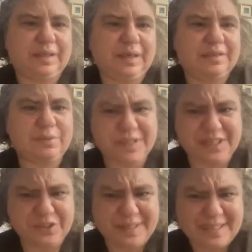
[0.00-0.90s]
So what's
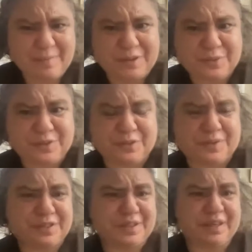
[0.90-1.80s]
interesting about Jewish
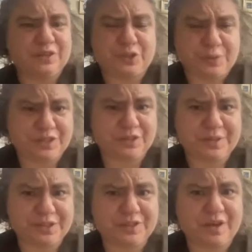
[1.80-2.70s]
and
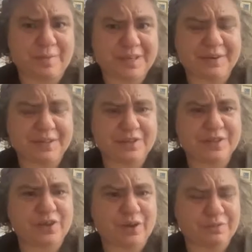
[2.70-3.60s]
Christian commentaries on
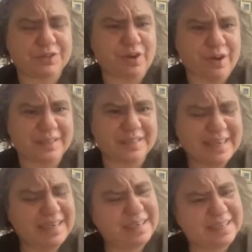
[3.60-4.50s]
Song of Songs
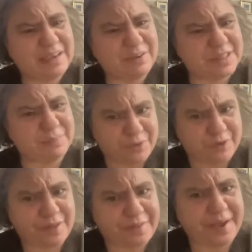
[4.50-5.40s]
is how similar
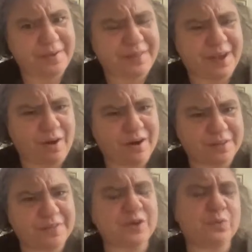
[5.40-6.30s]
that they are,
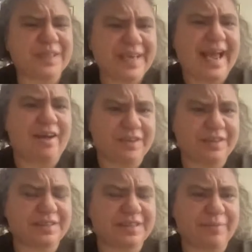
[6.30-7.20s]
that they're really having
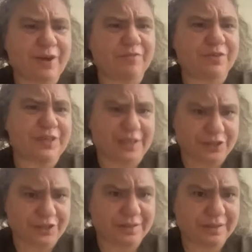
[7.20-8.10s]
the same
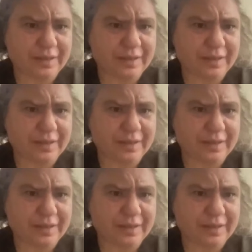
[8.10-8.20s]
conversation.